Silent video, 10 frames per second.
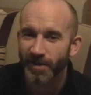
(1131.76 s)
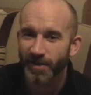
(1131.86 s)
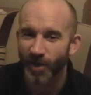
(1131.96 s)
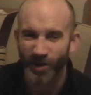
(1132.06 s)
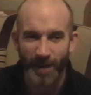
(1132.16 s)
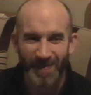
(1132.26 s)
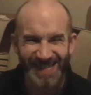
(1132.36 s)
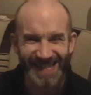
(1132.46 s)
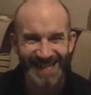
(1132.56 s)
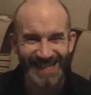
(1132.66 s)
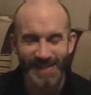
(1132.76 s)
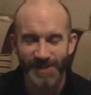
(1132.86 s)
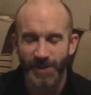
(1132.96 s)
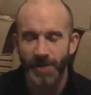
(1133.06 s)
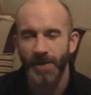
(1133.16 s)
or
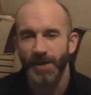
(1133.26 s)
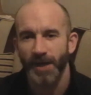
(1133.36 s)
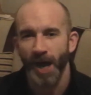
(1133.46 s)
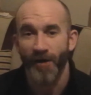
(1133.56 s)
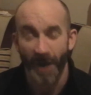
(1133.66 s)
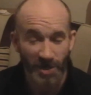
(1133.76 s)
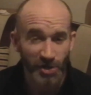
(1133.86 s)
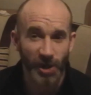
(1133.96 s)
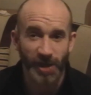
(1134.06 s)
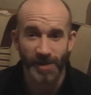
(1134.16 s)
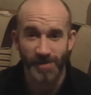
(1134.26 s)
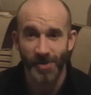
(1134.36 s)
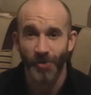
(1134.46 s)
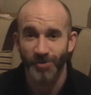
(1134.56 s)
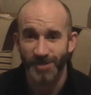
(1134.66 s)
nemeses, are actually his
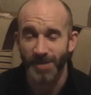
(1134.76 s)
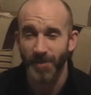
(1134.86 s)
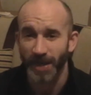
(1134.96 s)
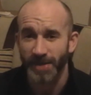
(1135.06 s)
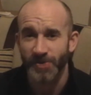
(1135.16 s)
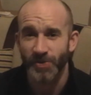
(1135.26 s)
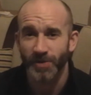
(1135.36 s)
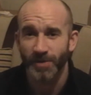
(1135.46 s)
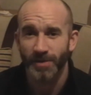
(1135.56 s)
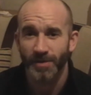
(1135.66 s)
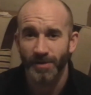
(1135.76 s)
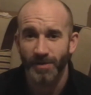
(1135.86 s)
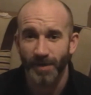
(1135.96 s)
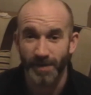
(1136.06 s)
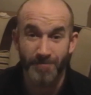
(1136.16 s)
own siblings.
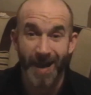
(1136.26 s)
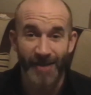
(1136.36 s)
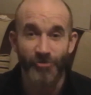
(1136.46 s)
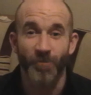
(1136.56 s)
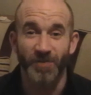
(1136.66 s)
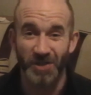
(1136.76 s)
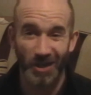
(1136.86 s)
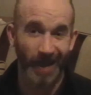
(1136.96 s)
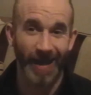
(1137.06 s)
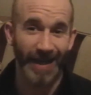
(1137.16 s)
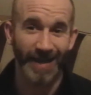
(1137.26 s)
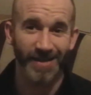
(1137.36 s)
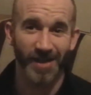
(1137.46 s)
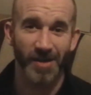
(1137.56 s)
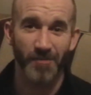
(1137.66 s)
I mean, Mycroft is clearly
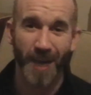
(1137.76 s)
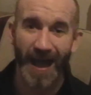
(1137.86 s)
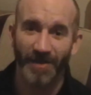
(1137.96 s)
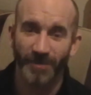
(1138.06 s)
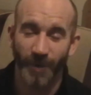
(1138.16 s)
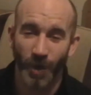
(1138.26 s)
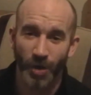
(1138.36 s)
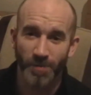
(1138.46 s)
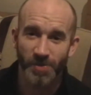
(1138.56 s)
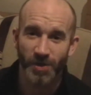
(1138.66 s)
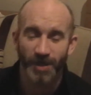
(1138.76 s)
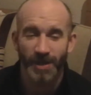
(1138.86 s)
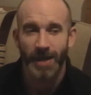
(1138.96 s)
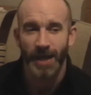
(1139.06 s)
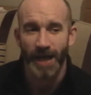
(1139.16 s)
a combatant for Holmes,
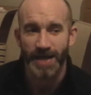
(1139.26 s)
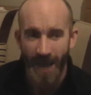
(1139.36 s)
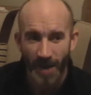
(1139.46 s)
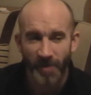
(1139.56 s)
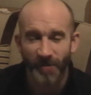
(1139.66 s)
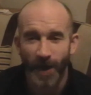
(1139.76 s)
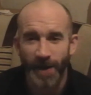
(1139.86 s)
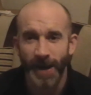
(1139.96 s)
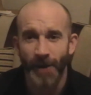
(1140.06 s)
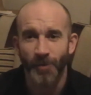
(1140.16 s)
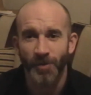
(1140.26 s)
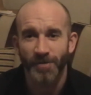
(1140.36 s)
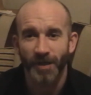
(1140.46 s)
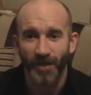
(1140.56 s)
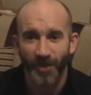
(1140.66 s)
and now we find out
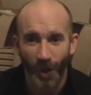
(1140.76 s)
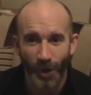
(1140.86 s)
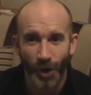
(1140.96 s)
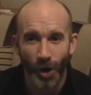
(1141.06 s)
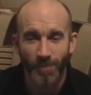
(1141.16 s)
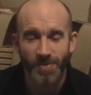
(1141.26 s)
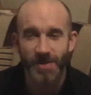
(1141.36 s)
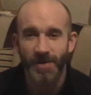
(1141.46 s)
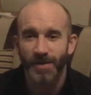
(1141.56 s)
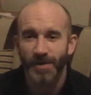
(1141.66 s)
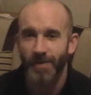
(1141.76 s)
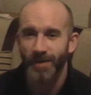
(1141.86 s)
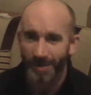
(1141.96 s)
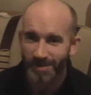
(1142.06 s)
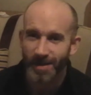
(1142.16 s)
that the third Holmes
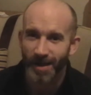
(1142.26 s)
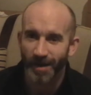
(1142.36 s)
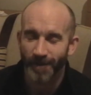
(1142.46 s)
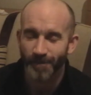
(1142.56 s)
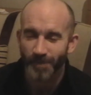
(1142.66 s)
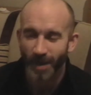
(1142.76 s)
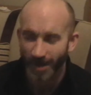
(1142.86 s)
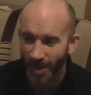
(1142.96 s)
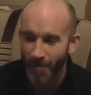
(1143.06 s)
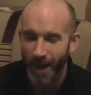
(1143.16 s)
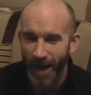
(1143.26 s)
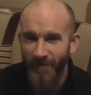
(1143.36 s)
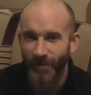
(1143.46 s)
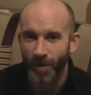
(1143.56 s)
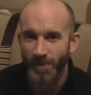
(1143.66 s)
is a combatant
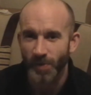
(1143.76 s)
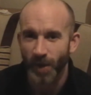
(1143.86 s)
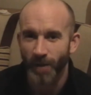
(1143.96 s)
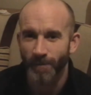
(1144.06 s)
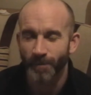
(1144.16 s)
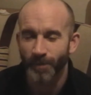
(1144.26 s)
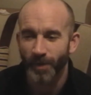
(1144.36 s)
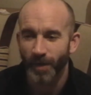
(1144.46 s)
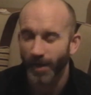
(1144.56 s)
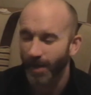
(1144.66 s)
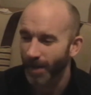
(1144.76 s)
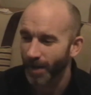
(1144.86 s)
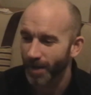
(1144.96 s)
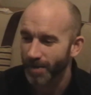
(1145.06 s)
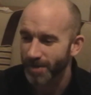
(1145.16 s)
for him as well.
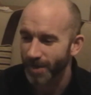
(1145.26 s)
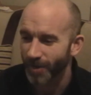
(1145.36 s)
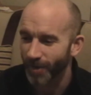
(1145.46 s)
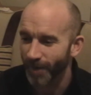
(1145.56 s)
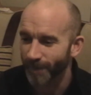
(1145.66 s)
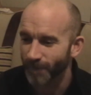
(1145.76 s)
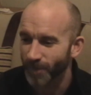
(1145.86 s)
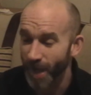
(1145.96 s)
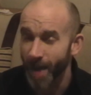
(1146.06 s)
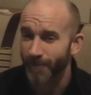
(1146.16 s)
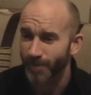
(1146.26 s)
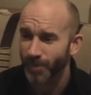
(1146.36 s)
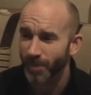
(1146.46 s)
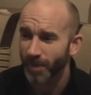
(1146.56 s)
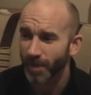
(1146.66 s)
So, yeah.
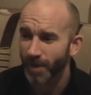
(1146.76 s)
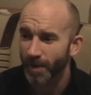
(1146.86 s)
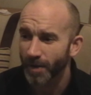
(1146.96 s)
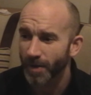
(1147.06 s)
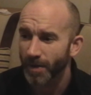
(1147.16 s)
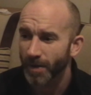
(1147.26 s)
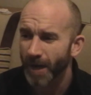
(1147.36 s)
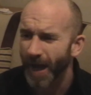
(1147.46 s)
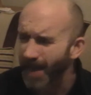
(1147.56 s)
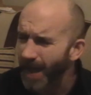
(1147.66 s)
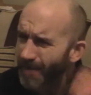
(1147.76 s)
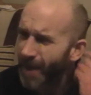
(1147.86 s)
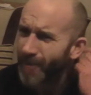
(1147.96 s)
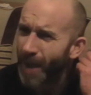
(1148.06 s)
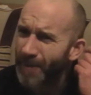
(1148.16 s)

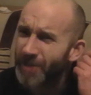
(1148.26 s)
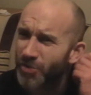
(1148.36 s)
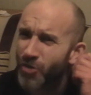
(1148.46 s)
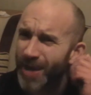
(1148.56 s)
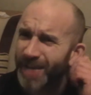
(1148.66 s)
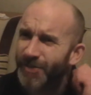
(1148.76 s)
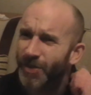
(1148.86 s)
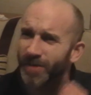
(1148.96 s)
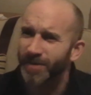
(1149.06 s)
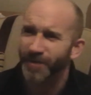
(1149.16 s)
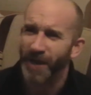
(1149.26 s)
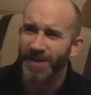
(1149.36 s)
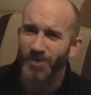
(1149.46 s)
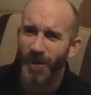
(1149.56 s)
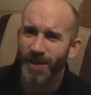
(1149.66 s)
I'm intrigued for
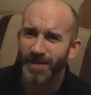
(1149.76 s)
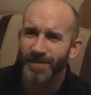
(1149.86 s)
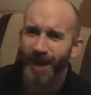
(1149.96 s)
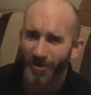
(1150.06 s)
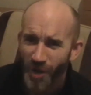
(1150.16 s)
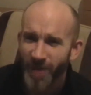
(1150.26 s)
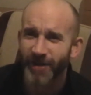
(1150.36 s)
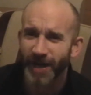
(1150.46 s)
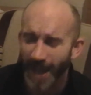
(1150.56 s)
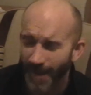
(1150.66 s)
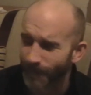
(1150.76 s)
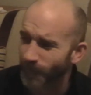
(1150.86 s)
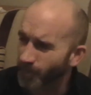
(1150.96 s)
next week. I really, really am.